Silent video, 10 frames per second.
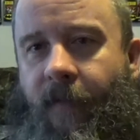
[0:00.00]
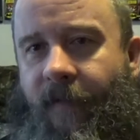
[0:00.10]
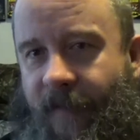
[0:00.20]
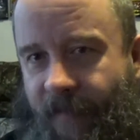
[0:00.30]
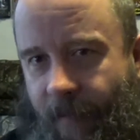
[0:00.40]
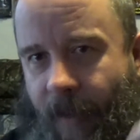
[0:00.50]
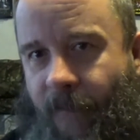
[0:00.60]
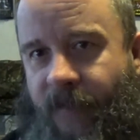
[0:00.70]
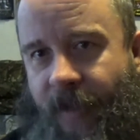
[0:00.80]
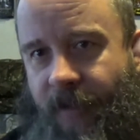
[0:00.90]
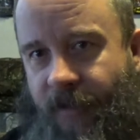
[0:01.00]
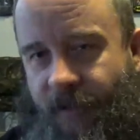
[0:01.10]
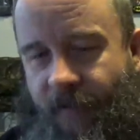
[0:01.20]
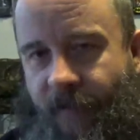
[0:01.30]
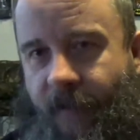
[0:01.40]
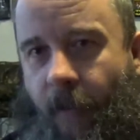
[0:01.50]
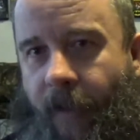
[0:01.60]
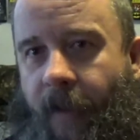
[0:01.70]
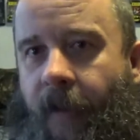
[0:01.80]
Let's get some conversations on this going.